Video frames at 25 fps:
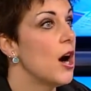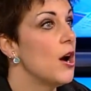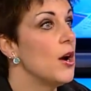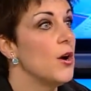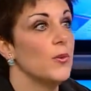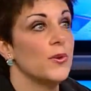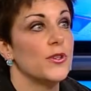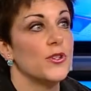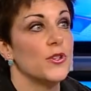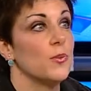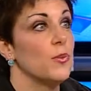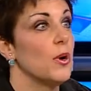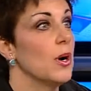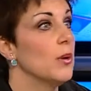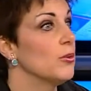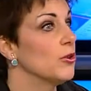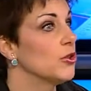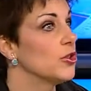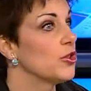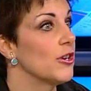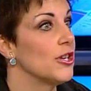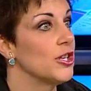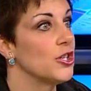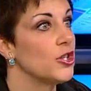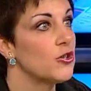It was the
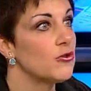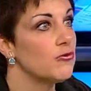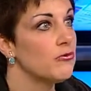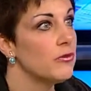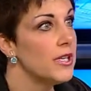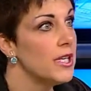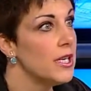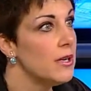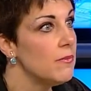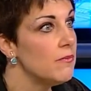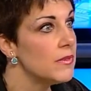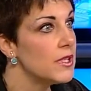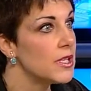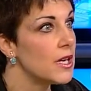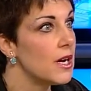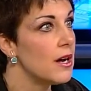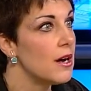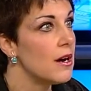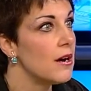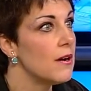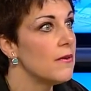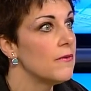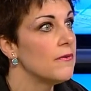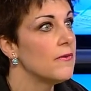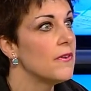publisher I dreamed
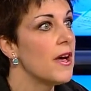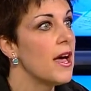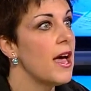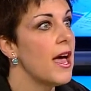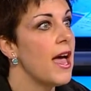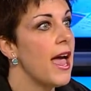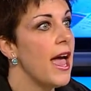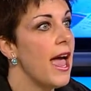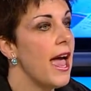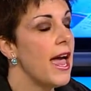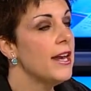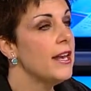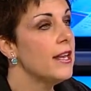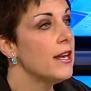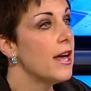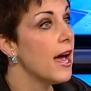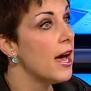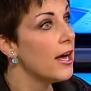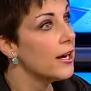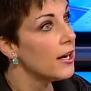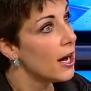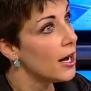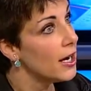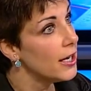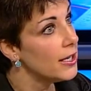of. And
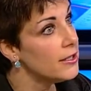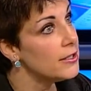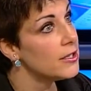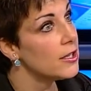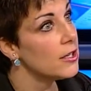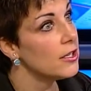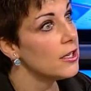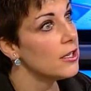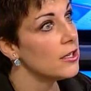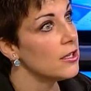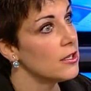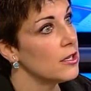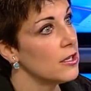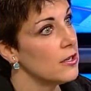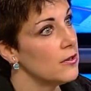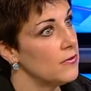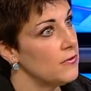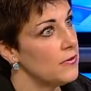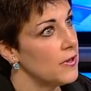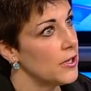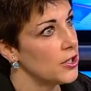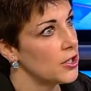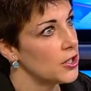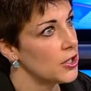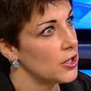had I done it a
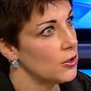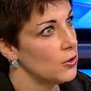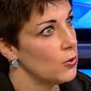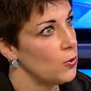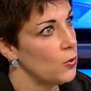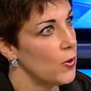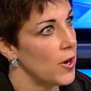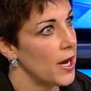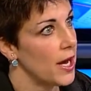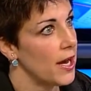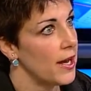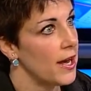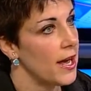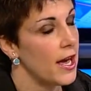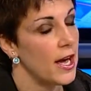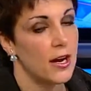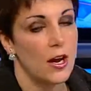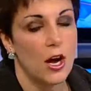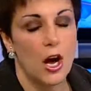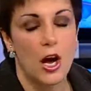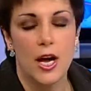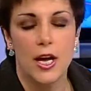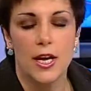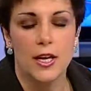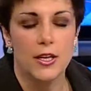conventional way, had
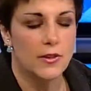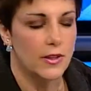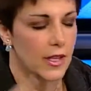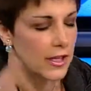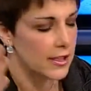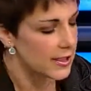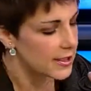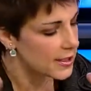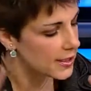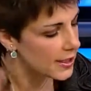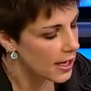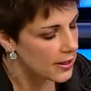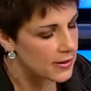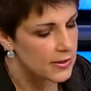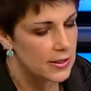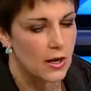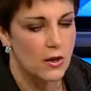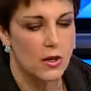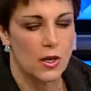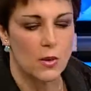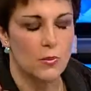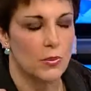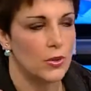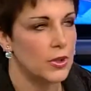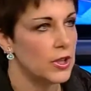I like sat
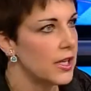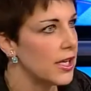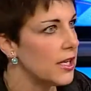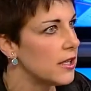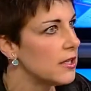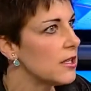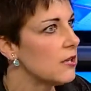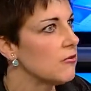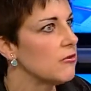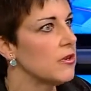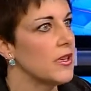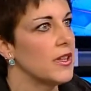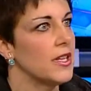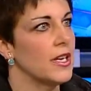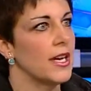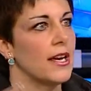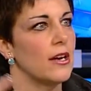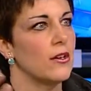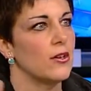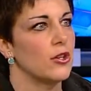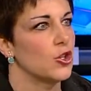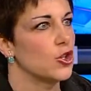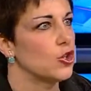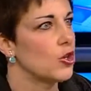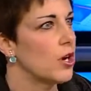down and planned everything
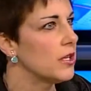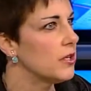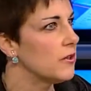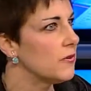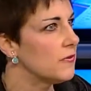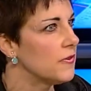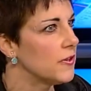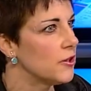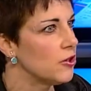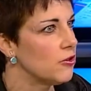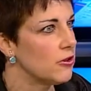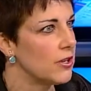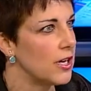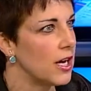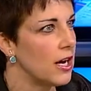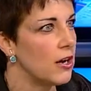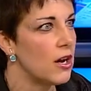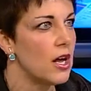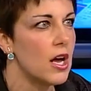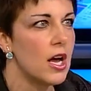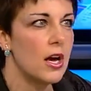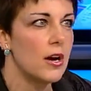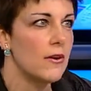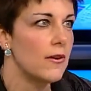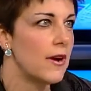out and tried to figure it out,
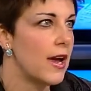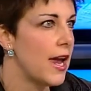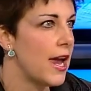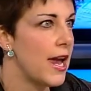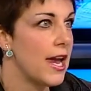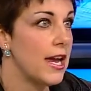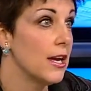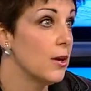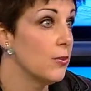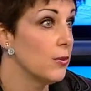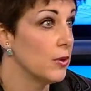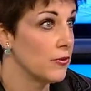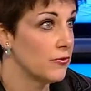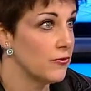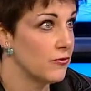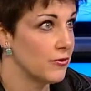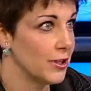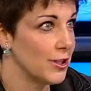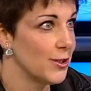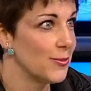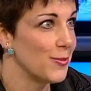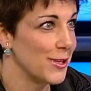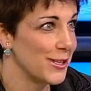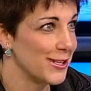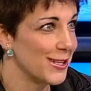I would have
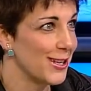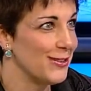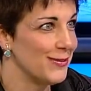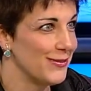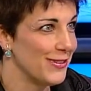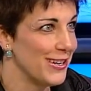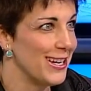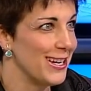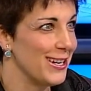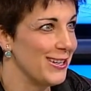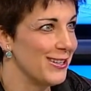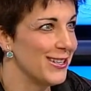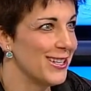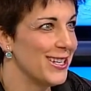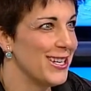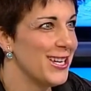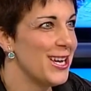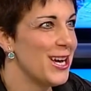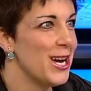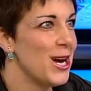freaked myself out,